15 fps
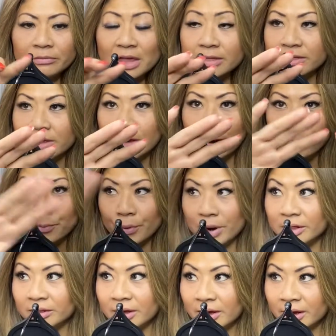
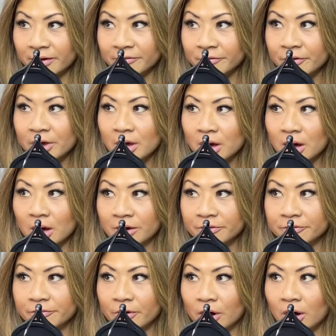umbrella
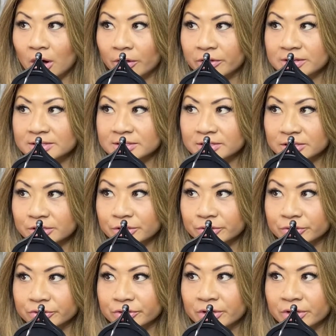of all these skills